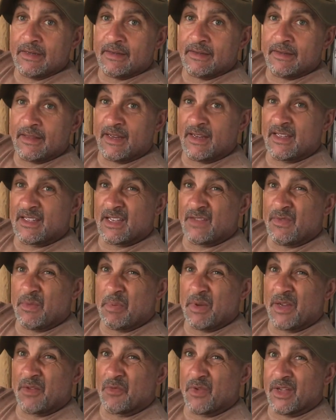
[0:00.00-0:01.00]
than it's ever
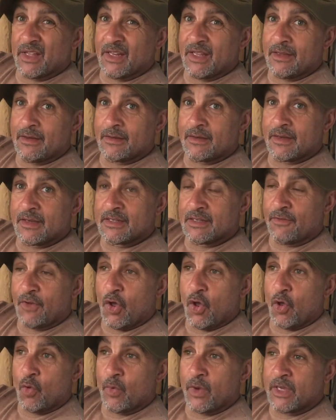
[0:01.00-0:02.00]
been, really, because I've
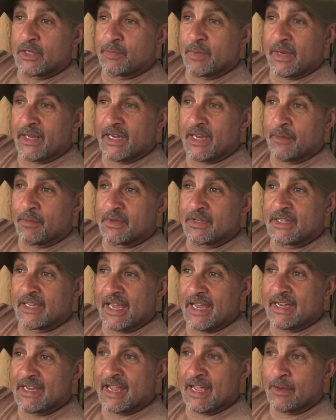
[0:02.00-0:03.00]
always been able to
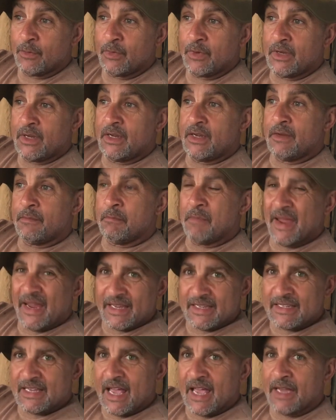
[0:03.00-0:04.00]
get down, make
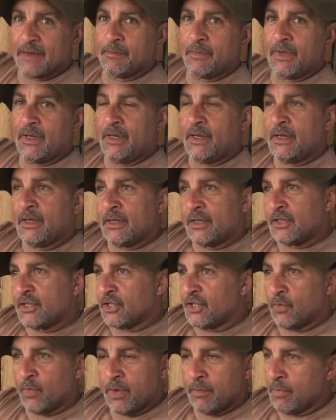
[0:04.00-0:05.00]
time to do it.